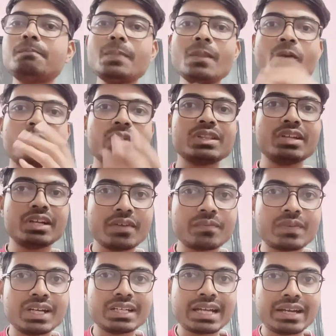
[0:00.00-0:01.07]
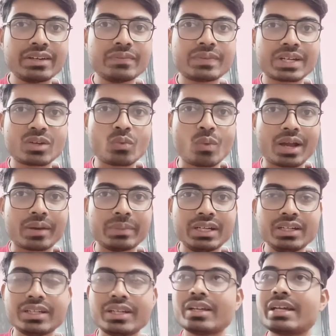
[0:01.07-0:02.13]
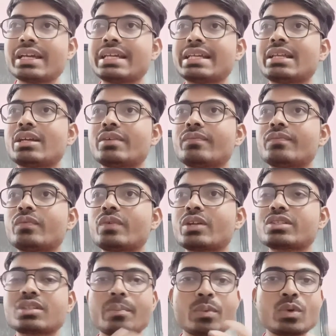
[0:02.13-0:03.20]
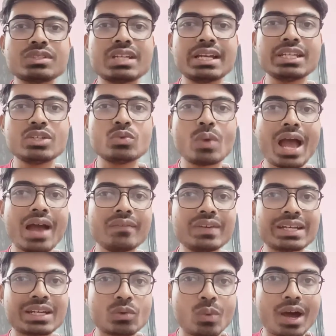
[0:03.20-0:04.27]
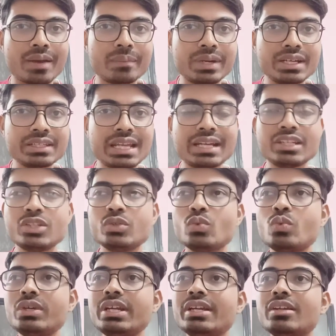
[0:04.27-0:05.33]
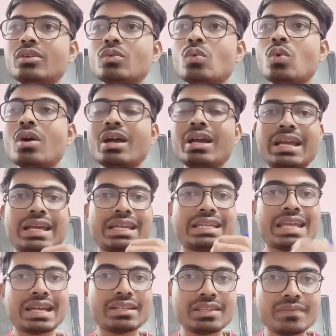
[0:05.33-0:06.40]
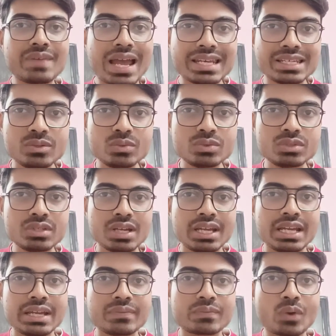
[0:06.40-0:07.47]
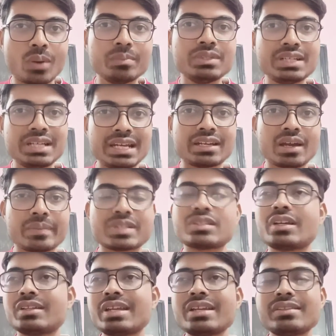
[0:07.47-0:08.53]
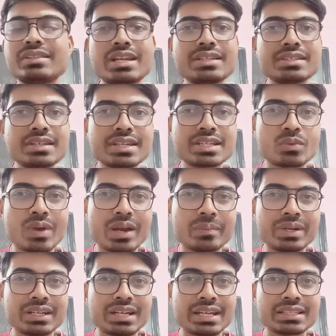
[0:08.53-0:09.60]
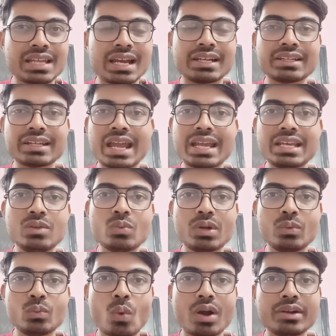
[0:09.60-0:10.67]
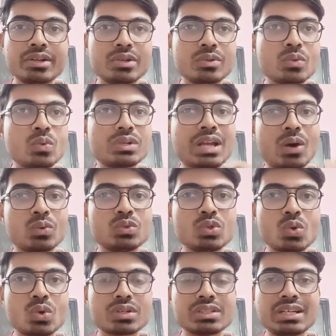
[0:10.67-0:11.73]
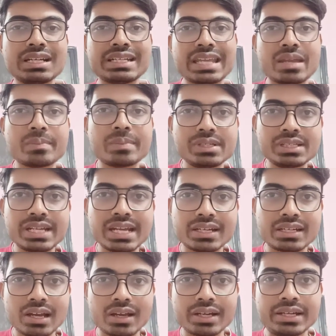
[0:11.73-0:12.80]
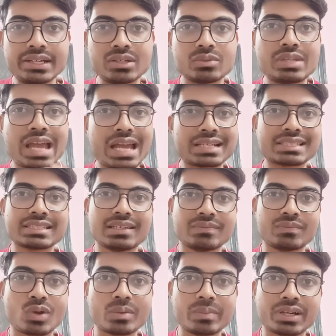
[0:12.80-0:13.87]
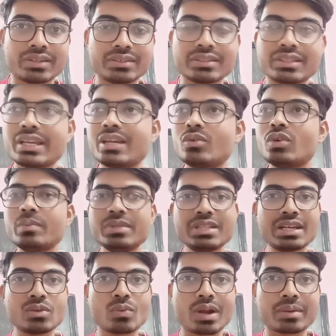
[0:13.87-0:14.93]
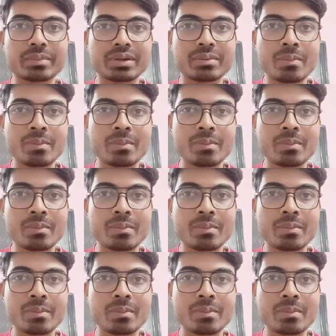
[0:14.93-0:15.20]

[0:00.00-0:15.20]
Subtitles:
with the different kind of requirement. For suppose that you have a requirement that you need to get the values from the database. There is a requirement like that anyone want to download the table data into the Excel format. It could be the requirement.